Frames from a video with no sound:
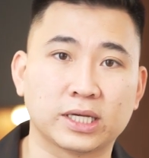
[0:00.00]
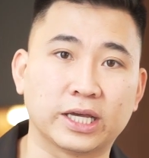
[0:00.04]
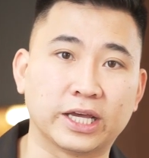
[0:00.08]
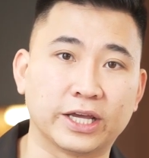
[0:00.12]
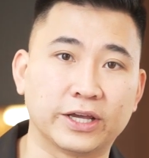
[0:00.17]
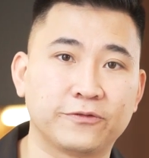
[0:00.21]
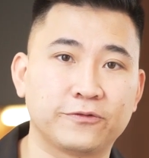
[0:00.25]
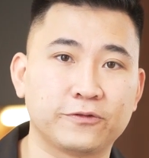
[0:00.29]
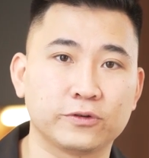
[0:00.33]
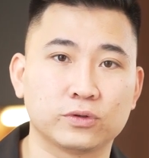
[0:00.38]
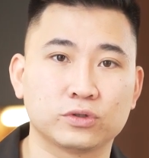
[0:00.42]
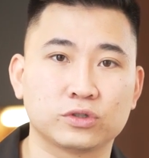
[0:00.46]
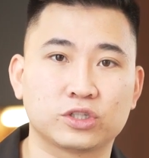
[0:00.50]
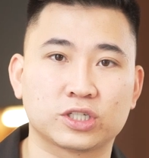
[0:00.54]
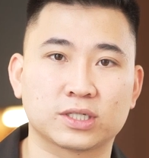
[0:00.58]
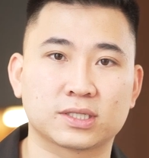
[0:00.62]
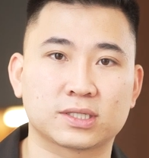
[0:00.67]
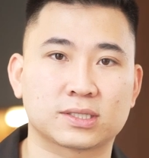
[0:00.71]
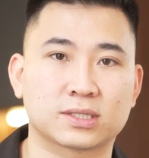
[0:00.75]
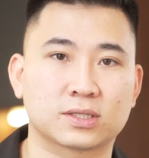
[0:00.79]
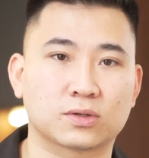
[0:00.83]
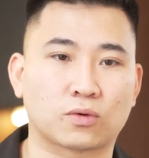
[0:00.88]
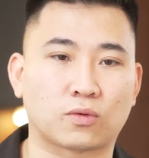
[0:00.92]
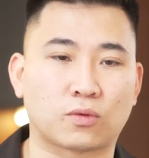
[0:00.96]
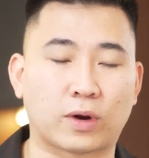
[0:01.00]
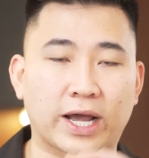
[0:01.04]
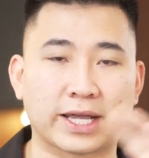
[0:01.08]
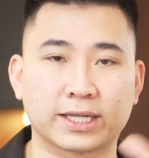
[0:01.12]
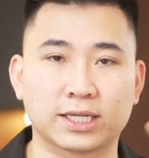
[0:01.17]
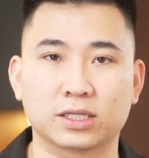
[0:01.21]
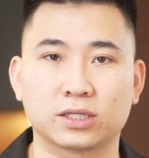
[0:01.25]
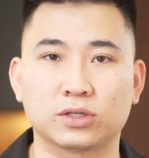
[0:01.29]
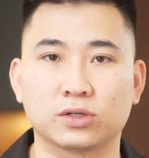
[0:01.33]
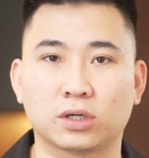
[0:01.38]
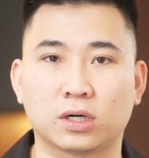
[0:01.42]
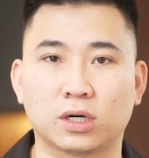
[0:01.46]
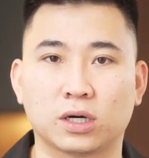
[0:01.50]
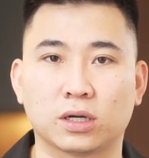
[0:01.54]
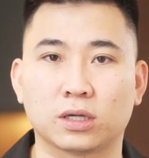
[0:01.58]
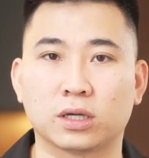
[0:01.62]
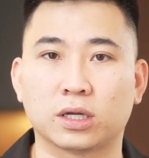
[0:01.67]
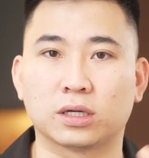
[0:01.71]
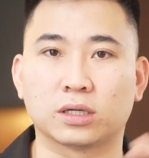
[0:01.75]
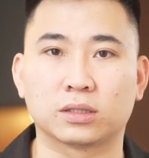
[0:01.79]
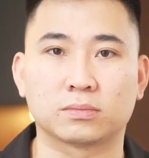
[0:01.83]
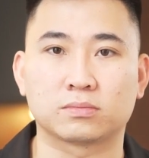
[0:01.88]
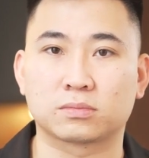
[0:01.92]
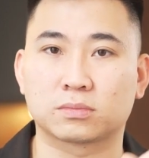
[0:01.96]
if you just write in
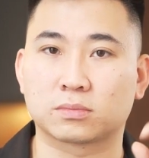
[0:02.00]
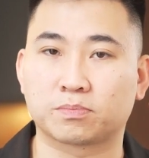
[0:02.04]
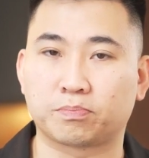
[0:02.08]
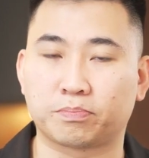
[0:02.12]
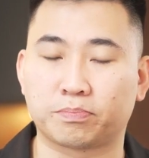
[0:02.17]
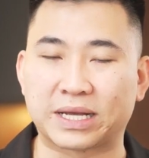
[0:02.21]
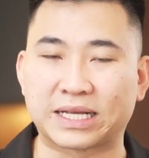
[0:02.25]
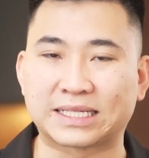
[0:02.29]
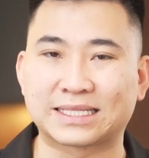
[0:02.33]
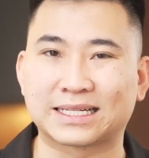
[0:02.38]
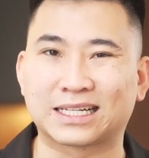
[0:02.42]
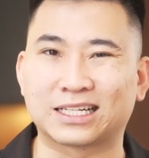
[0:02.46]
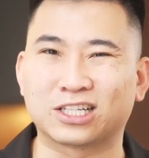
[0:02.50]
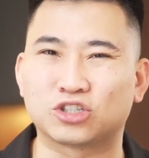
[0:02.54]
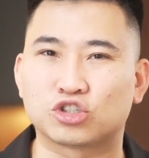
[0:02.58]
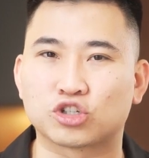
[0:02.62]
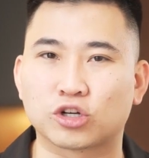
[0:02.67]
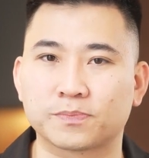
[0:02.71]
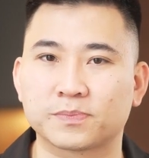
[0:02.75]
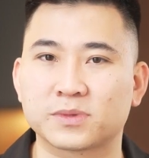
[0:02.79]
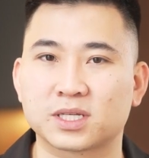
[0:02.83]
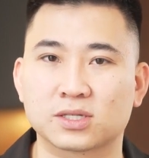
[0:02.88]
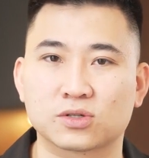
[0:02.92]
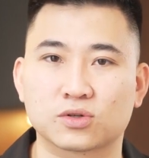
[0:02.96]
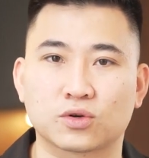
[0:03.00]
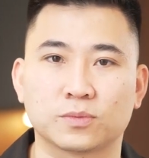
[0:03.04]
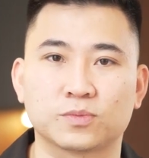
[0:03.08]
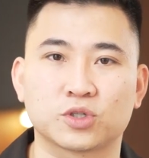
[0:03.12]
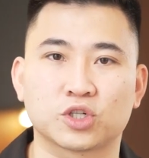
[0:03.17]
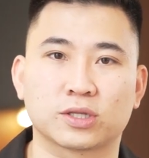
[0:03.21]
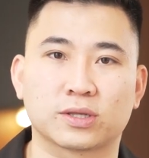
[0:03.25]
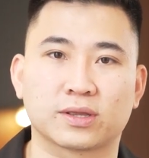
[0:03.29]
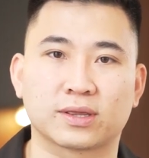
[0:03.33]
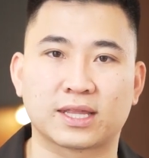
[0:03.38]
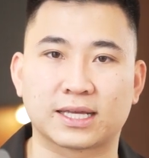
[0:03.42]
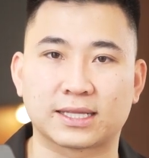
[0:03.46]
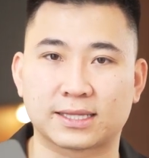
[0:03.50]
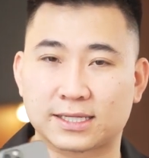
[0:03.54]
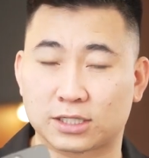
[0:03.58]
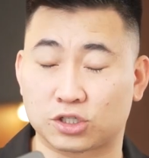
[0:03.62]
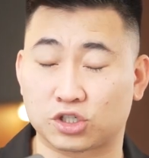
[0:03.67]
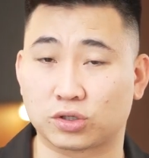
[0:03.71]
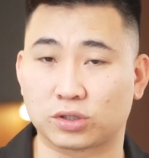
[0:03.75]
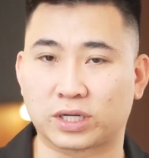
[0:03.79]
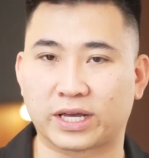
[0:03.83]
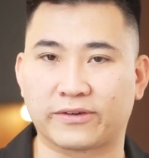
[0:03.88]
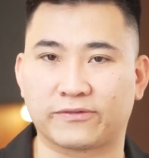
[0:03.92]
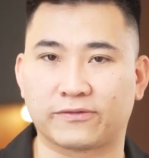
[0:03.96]
your basically job description that they
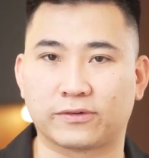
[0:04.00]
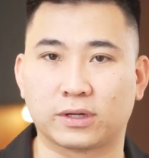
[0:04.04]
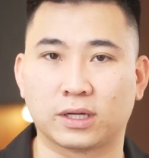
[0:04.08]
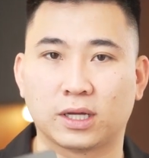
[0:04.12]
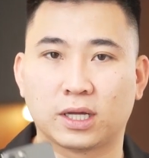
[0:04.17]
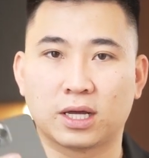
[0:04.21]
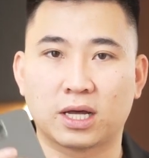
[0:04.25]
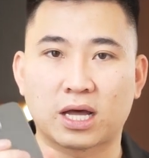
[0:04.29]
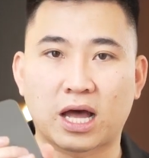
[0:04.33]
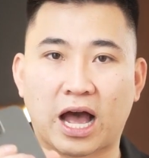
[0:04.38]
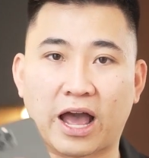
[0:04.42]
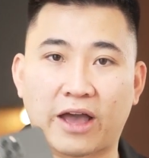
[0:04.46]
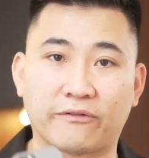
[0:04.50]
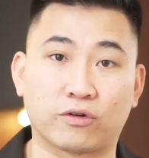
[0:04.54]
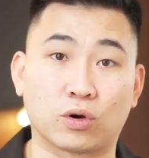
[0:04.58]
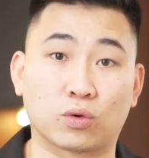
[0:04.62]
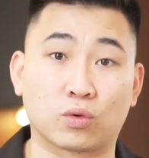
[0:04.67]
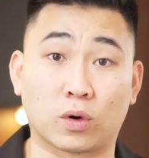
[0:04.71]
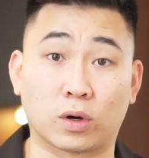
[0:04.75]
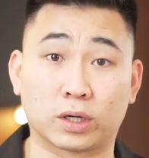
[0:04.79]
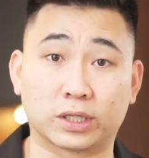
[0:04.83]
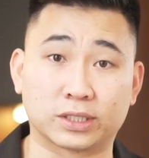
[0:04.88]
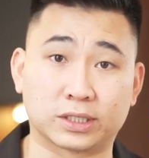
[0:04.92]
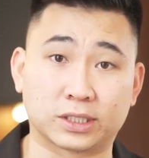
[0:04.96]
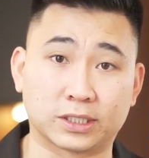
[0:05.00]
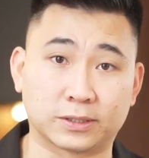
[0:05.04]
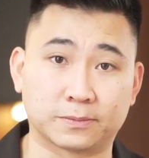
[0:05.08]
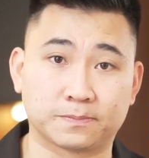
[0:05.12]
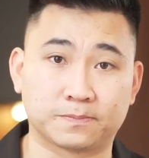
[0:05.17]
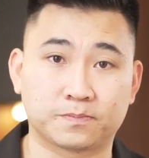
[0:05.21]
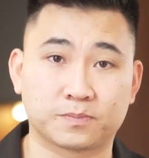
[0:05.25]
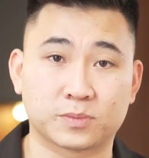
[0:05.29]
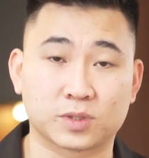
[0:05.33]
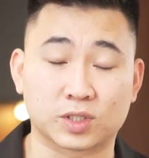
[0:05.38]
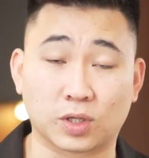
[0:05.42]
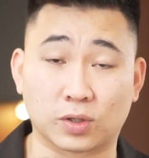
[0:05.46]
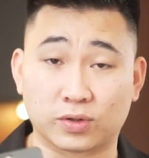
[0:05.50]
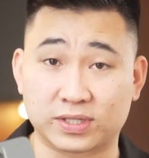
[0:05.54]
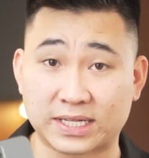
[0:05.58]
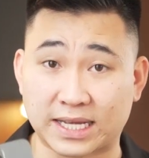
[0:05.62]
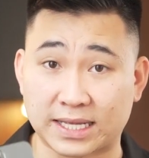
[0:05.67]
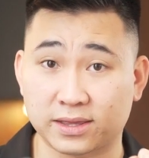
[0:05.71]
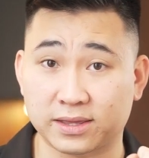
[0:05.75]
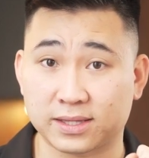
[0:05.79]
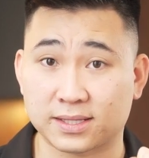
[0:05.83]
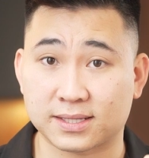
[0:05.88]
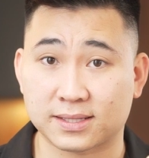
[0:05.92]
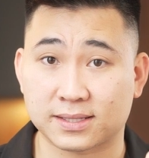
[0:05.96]
should have iPhone quality. So
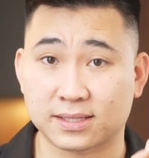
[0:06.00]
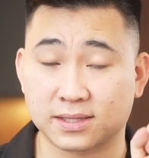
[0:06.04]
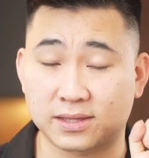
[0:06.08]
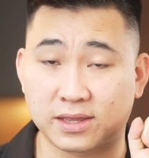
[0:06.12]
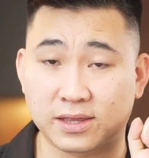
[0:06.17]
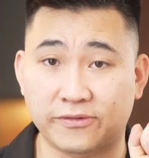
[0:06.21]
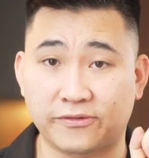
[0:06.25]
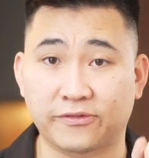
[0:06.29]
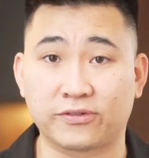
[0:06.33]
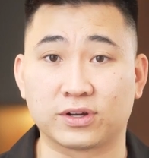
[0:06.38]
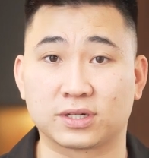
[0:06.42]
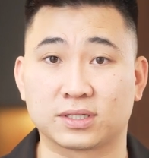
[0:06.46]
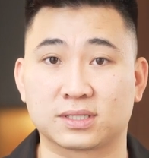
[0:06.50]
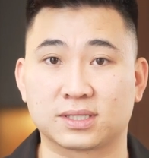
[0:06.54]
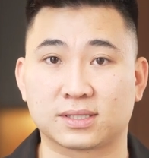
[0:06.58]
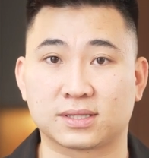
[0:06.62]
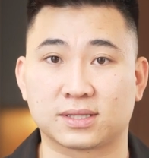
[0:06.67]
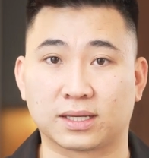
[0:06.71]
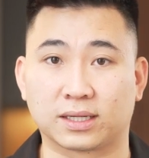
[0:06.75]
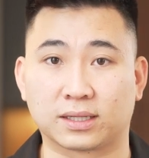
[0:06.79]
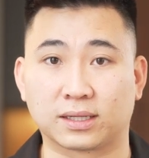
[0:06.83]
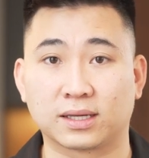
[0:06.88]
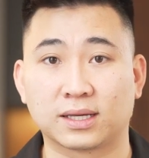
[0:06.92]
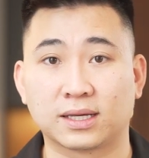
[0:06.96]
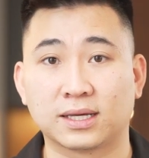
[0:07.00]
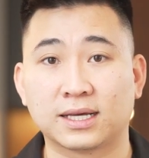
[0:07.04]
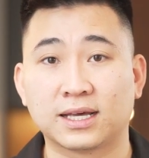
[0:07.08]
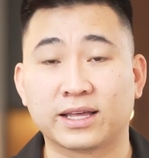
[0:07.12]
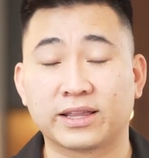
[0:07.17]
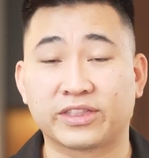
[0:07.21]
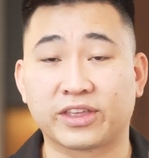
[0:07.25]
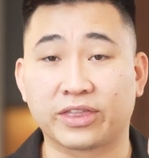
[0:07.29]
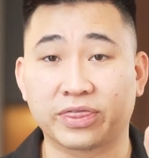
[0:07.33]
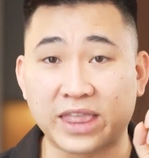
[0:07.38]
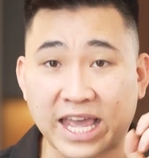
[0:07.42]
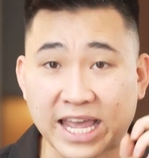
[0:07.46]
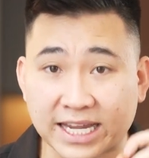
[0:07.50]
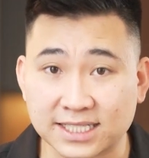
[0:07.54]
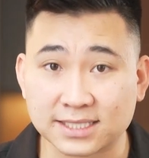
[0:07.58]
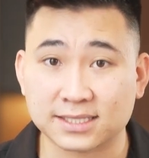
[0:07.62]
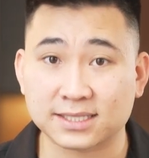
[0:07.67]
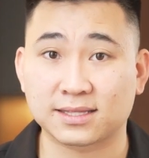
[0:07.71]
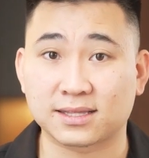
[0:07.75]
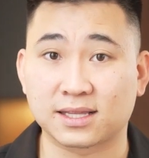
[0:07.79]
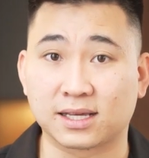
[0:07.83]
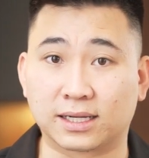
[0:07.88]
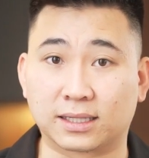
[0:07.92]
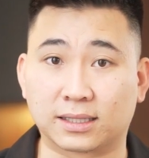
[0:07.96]
that's the first thing. The
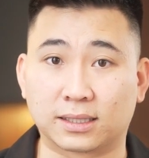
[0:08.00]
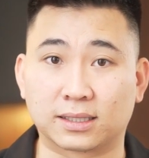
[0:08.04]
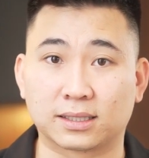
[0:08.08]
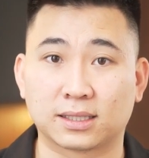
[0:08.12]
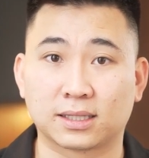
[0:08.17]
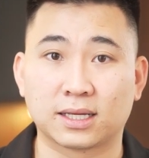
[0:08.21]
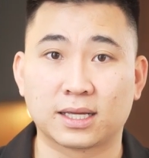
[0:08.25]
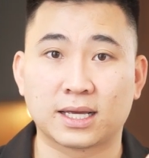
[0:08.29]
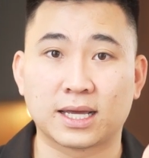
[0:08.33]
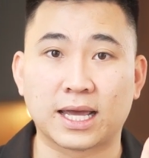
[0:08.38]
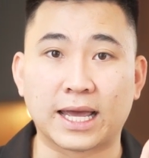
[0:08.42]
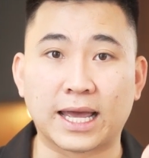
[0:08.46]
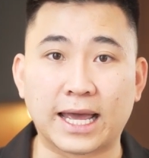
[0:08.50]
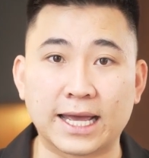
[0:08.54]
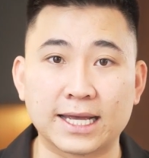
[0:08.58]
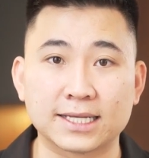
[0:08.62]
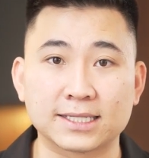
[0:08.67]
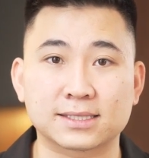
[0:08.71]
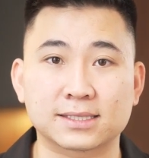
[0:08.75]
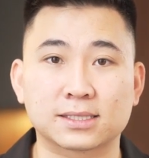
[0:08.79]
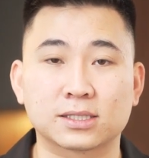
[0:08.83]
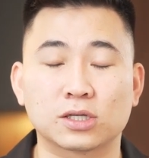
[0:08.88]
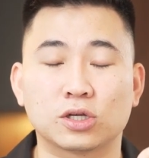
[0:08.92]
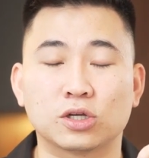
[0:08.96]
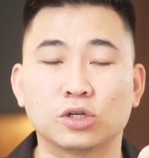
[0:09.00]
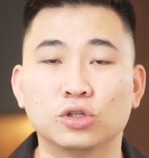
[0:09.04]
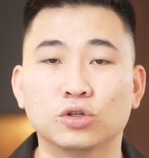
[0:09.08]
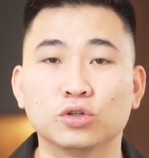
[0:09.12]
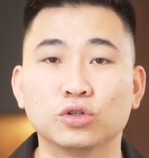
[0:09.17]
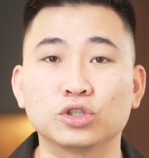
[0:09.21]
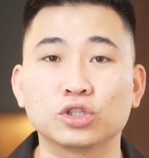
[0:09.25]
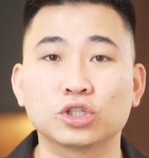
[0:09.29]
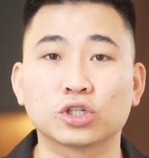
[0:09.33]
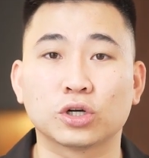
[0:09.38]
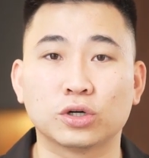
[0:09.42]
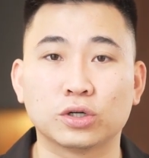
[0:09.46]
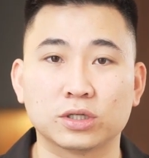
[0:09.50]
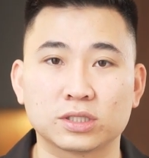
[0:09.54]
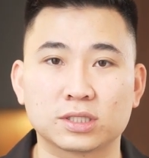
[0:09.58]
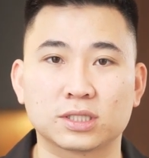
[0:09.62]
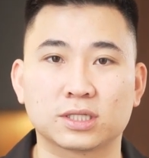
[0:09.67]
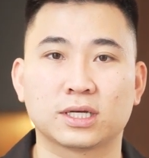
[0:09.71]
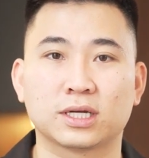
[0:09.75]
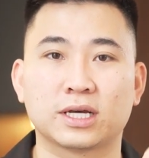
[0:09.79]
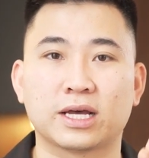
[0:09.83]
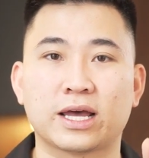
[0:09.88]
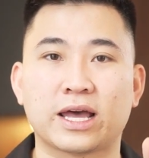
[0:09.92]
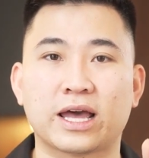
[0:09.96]
next thing is you should
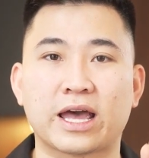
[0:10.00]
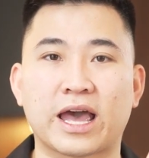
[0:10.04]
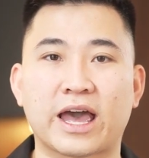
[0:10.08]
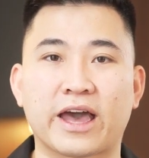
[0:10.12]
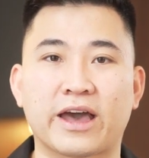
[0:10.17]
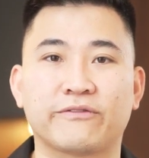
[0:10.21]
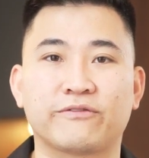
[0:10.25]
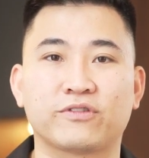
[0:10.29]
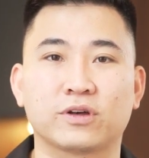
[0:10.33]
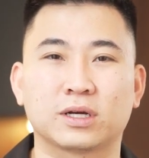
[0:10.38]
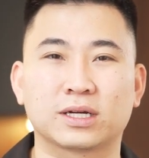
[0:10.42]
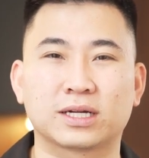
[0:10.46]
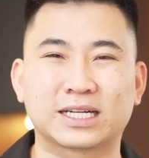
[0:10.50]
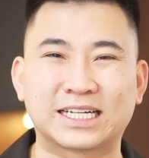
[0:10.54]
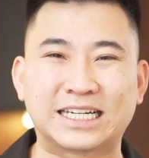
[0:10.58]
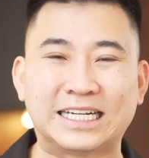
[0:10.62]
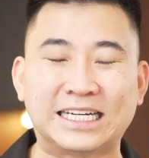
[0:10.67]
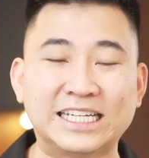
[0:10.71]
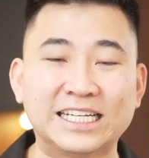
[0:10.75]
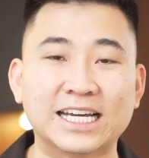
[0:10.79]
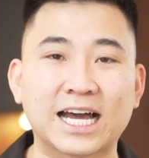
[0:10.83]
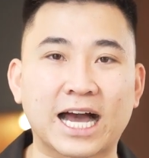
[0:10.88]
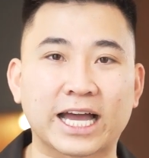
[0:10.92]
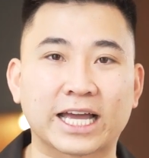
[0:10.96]
have a clear